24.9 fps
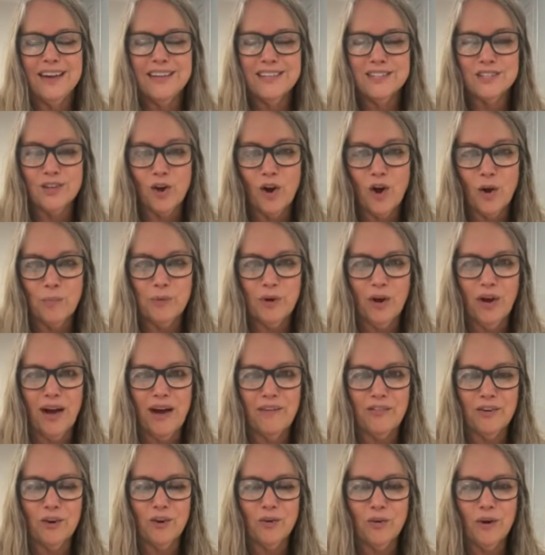So I hope you all
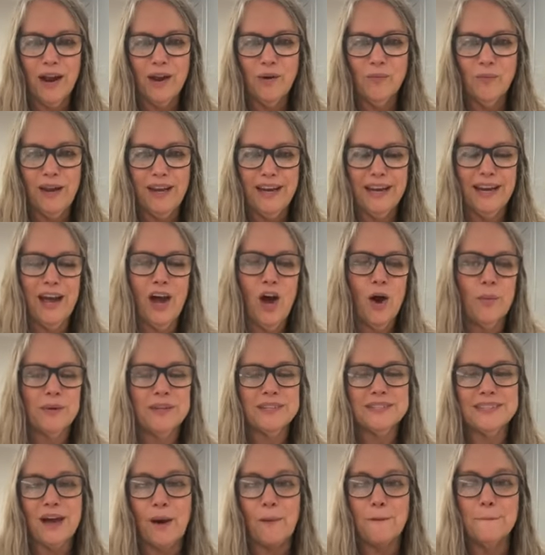have a great week, and I hope to
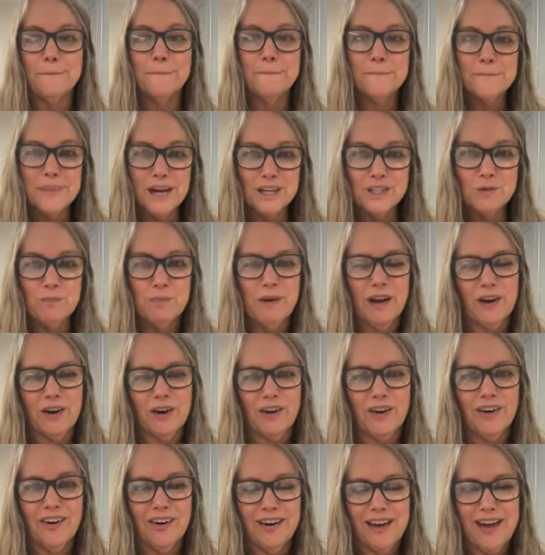sound much
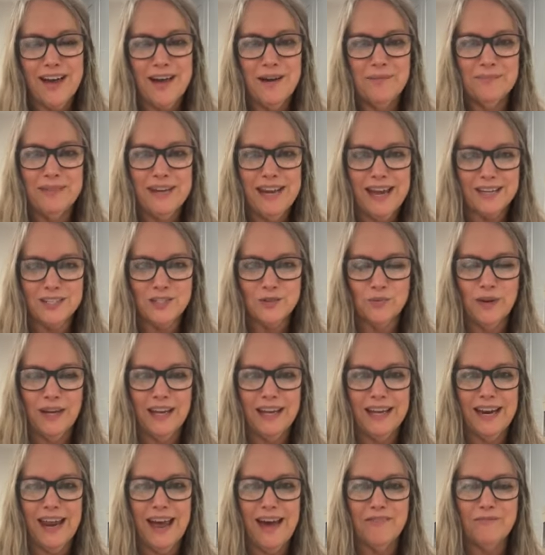better next
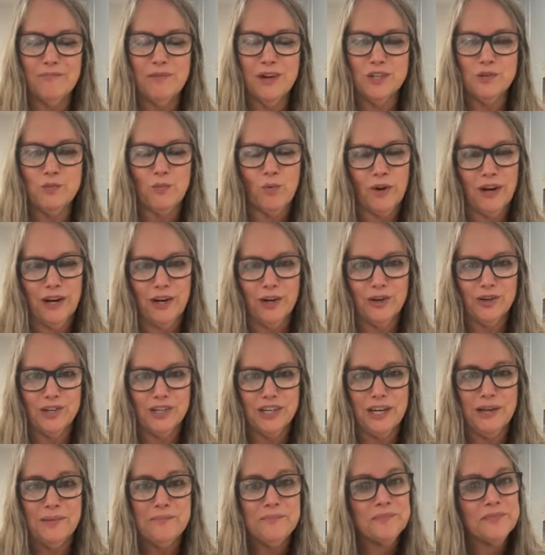week and have much more
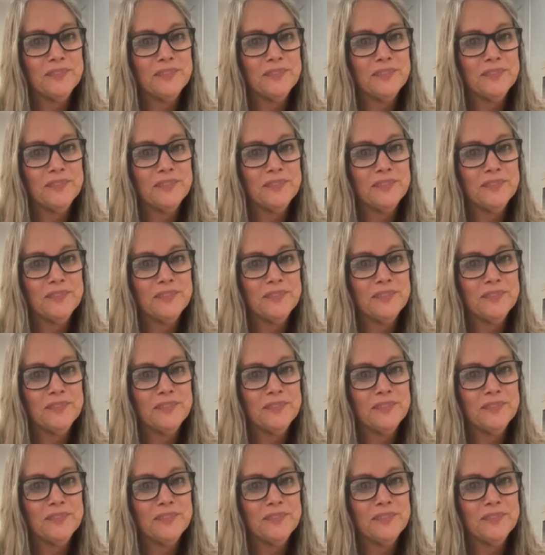energy.